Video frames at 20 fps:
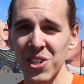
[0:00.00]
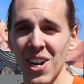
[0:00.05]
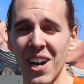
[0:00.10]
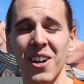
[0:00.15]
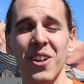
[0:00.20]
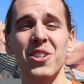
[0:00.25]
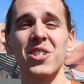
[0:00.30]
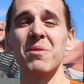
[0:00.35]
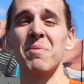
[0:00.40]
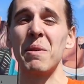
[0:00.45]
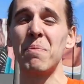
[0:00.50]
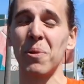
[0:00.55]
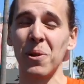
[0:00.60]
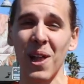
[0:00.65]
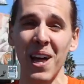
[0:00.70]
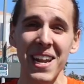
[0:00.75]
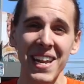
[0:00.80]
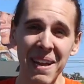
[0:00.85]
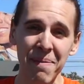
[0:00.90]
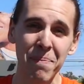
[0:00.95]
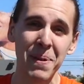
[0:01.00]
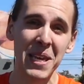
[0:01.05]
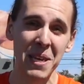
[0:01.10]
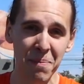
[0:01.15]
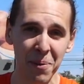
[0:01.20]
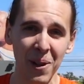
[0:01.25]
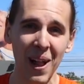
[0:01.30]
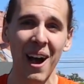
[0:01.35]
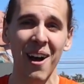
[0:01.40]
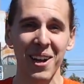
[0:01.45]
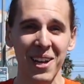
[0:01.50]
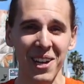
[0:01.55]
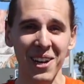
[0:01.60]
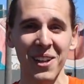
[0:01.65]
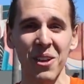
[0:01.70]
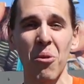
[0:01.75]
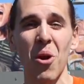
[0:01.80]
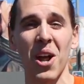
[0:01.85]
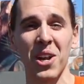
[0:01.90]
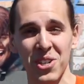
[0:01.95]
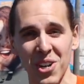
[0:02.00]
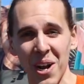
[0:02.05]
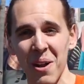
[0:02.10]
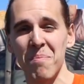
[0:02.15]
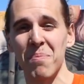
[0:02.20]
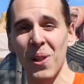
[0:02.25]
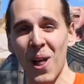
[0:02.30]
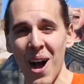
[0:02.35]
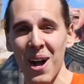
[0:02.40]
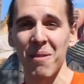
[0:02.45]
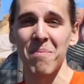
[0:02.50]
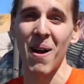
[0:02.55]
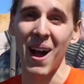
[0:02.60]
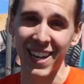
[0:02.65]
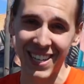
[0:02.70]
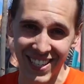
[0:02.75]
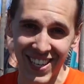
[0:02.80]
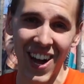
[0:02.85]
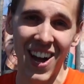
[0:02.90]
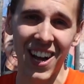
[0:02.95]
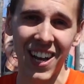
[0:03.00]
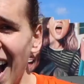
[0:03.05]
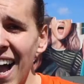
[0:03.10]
And I know there's gonna be plenty of people out here that wanna try to block my dunk.